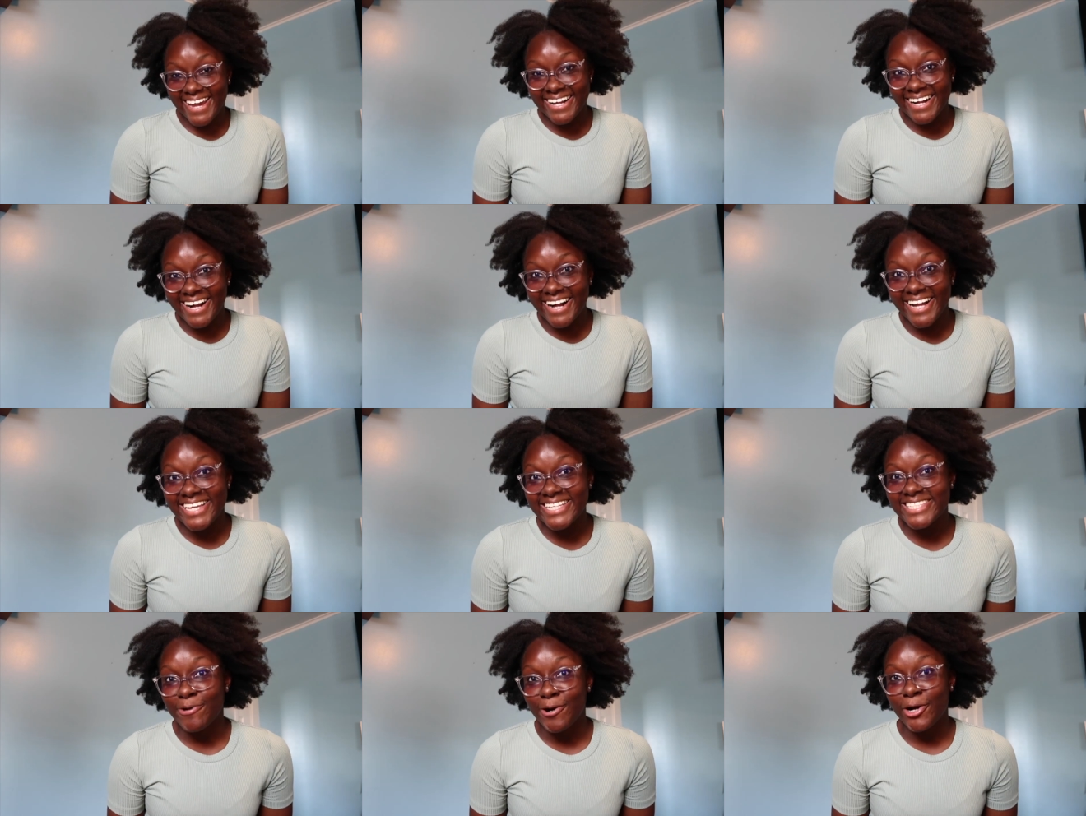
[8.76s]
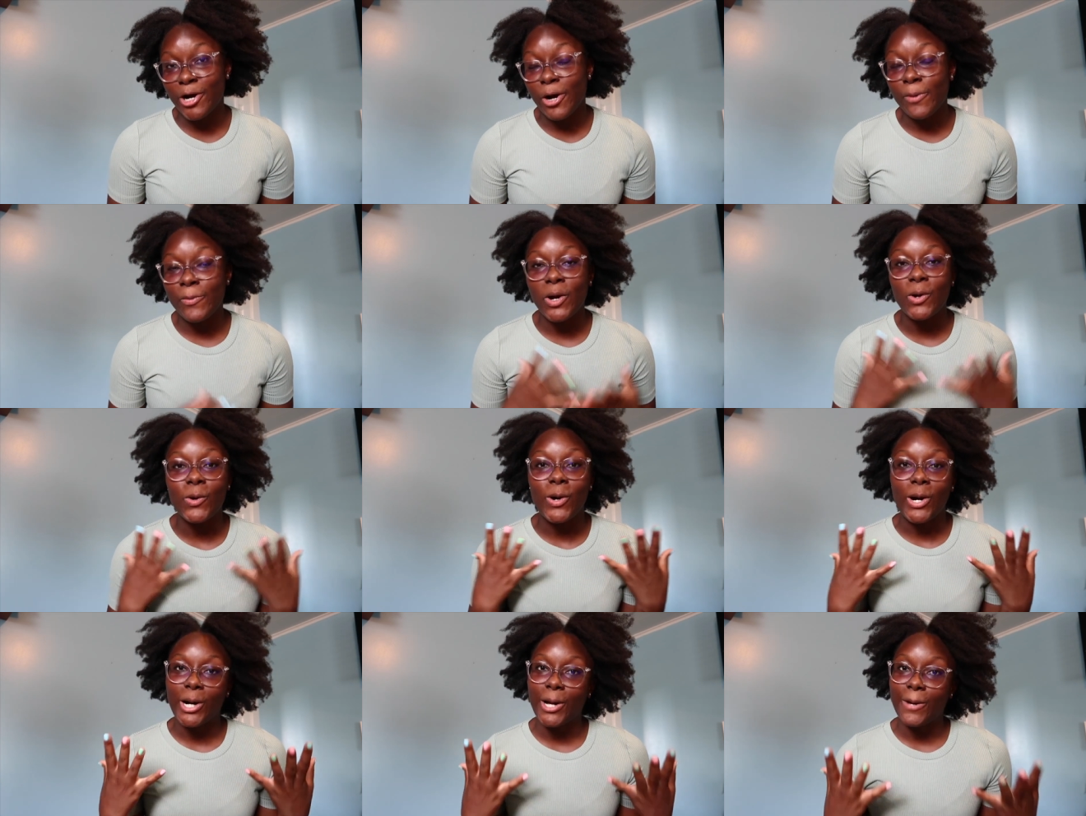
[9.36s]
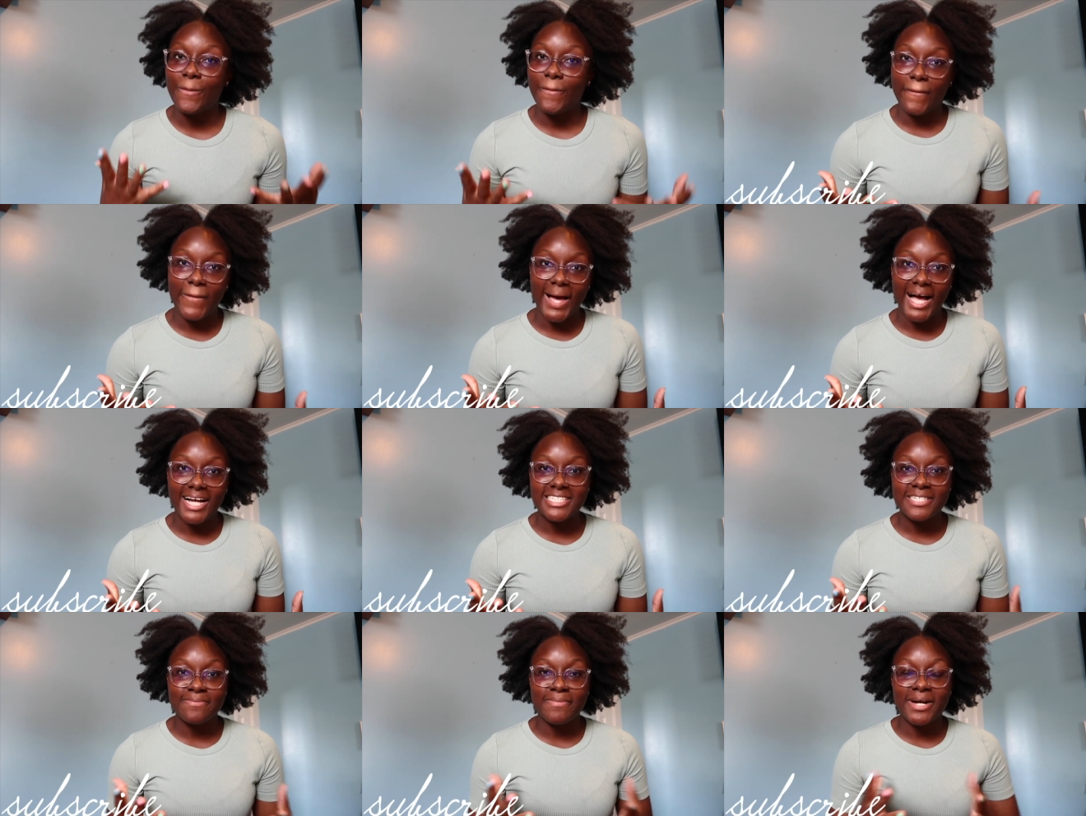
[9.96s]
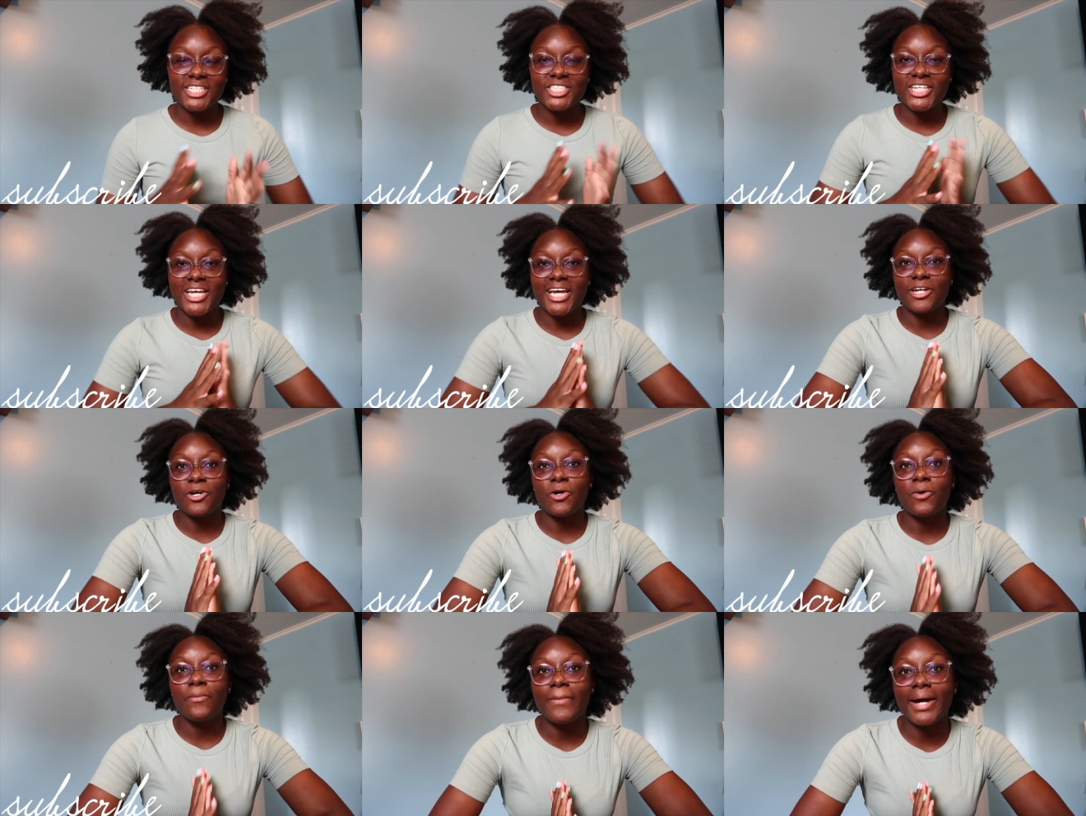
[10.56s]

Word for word: guys, welcome back to my channel.